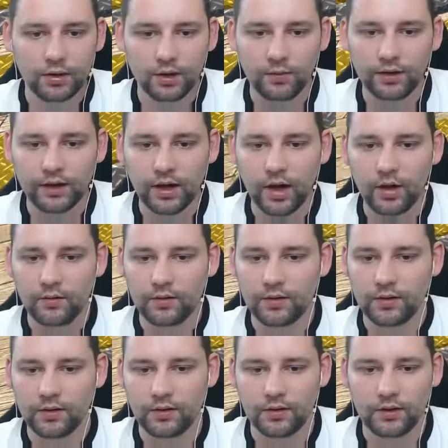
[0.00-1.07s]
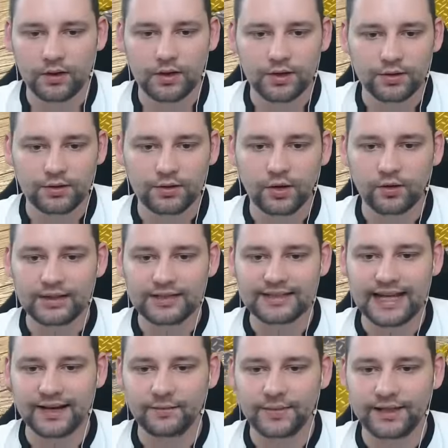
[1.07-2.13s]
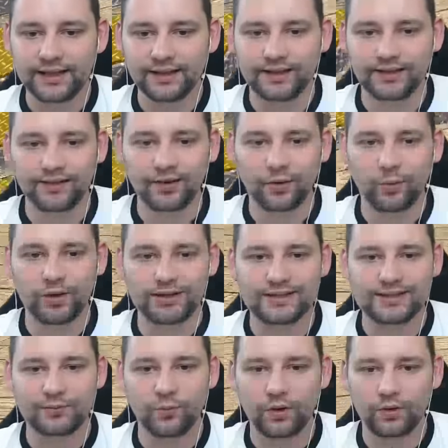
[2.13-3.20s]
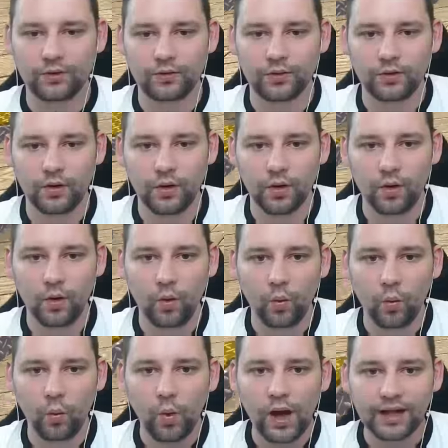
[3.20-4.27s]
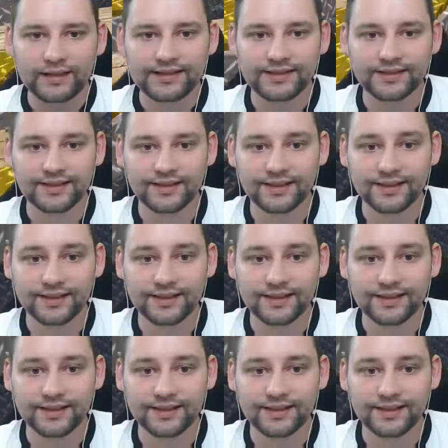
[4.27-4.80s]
You want to go? Do you not understand me? Look, once... What?